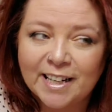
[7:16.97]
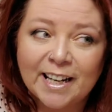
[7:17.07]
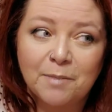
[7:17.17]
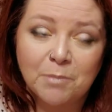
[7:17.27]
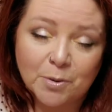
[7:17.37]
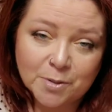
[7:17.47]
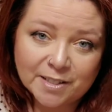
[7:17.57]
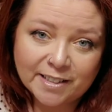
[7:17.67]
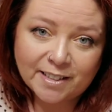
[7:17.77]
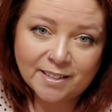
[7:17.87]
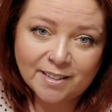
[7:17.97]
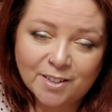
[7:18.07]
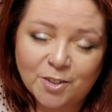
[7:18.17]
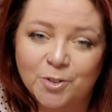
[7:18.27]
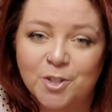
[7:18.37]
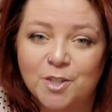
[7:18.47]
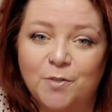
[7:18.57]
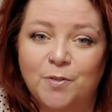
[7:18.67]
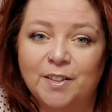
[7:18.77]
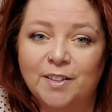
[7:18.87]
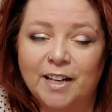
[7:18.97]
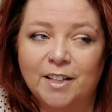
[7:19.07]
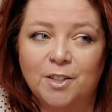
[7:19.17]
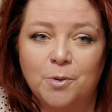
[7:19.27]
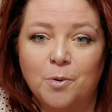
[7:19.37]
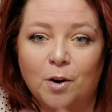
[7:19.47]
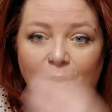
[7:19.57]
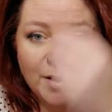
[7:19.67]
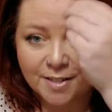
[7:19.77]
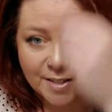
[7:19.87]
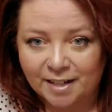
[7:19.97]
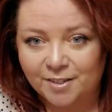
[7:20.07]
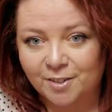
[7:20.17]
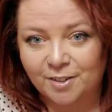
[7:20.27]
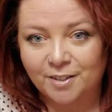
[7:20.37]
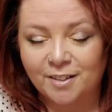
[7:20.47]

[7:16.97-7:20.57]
And mostly, you'll just feel like you are centered.